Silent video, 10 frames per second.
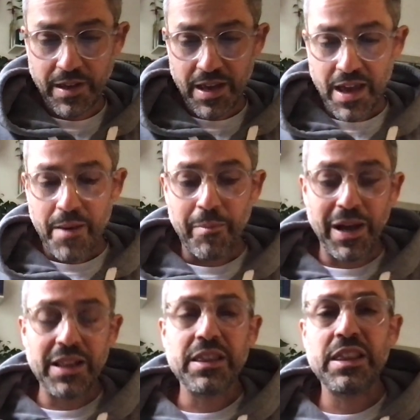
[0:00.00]
But
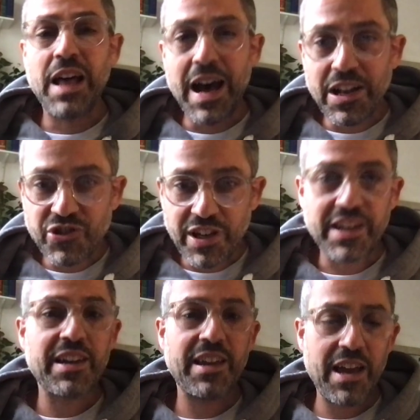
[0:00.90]
logic
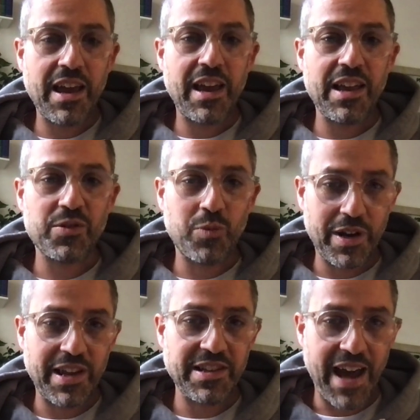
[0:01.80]
is what
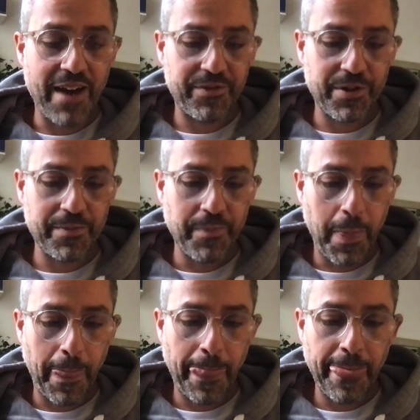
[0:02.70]
he's after.
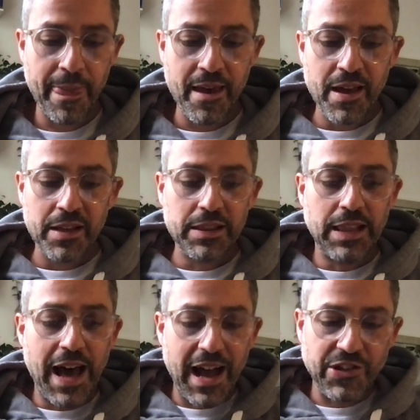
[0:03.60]

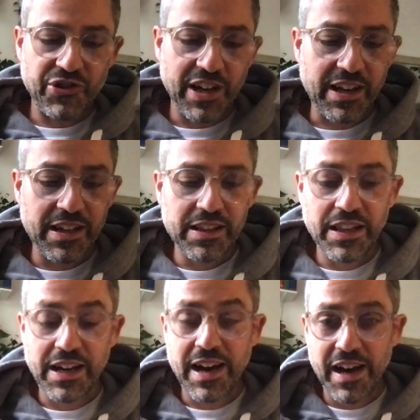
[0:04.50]
Logic,
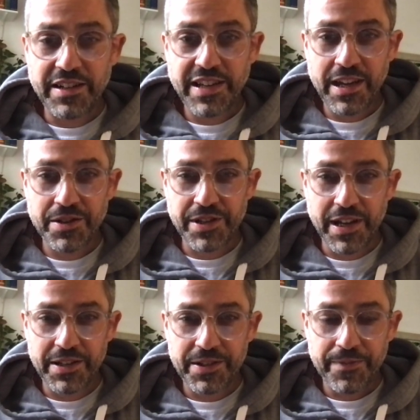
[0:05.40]
Lacan tells
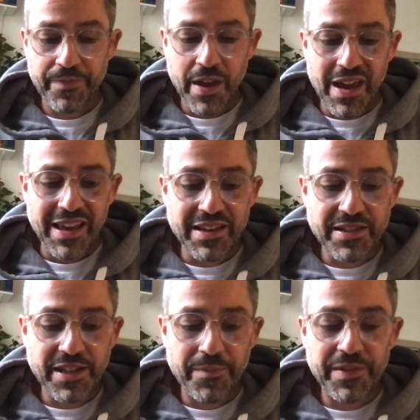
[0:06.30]
us, is
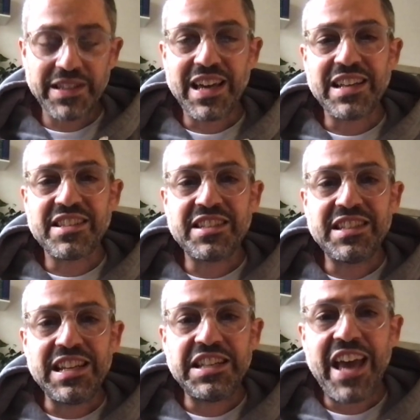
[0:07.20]
something that is
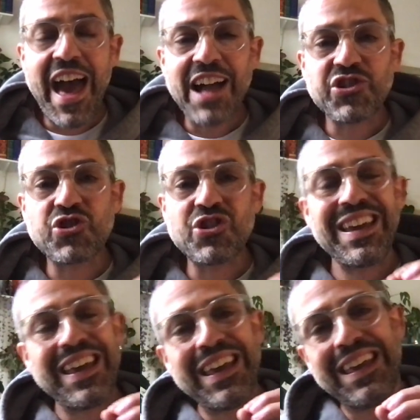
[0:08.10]
detached
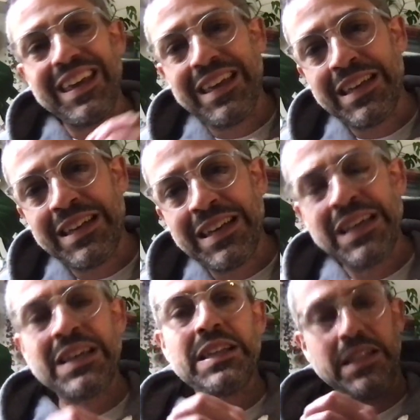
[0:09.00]
in
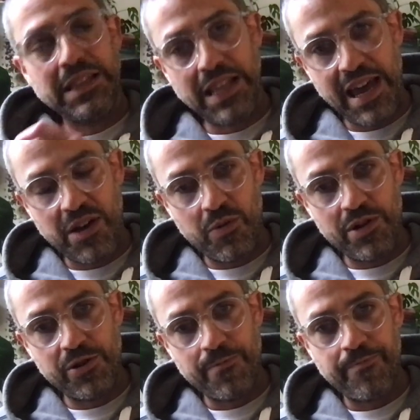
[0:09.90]
language,
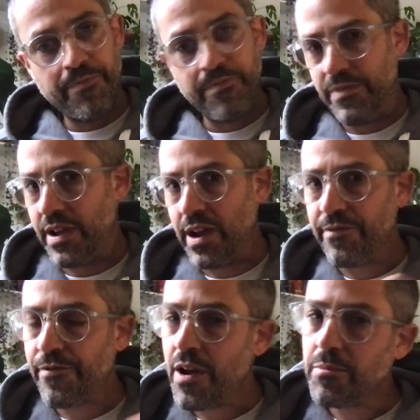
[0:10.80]
not
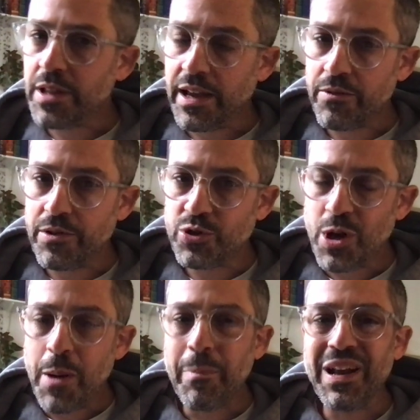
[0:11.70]
from language,
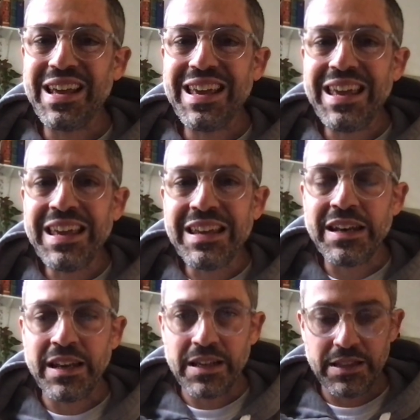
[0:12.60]
but in
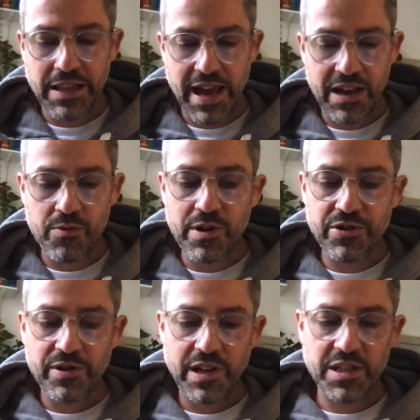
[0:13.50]
language,
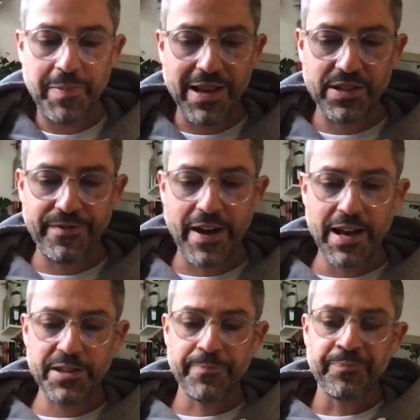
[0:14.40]
he specifies.
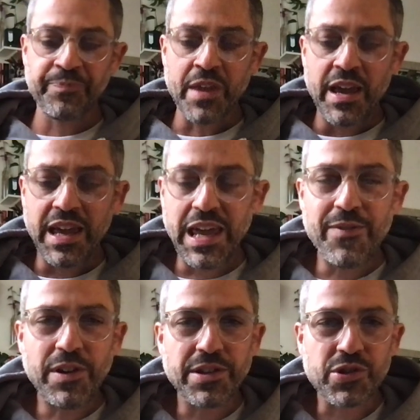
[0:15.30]
He even
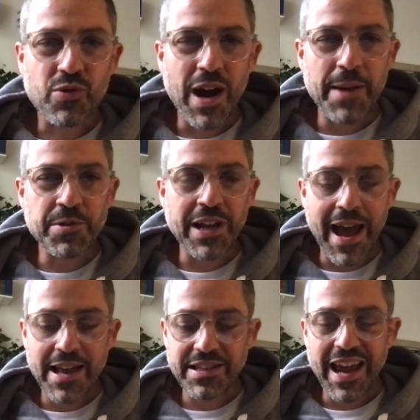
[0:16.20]
describes it
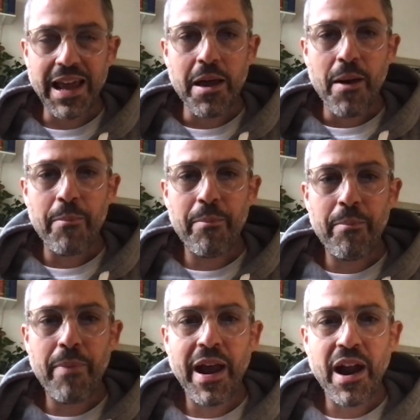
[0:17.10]
as a
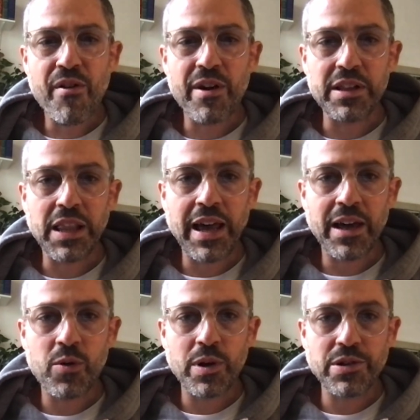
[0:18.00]

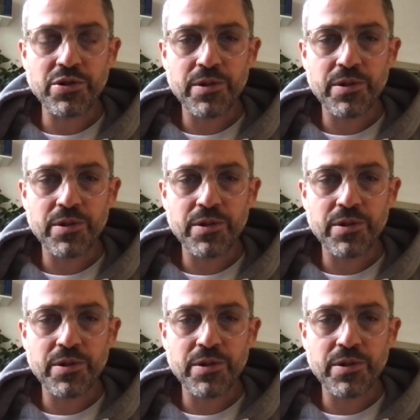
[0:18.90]
paralanguage.